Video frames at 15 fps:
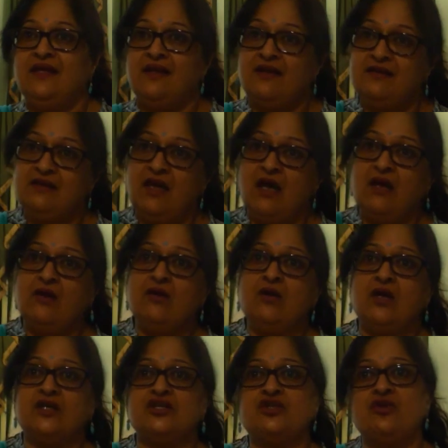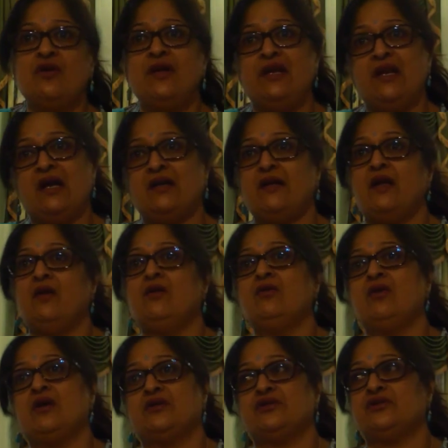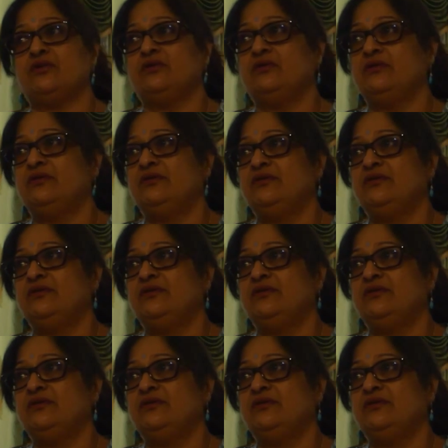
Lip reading: Irundalum kashtam, illatalum kashtam.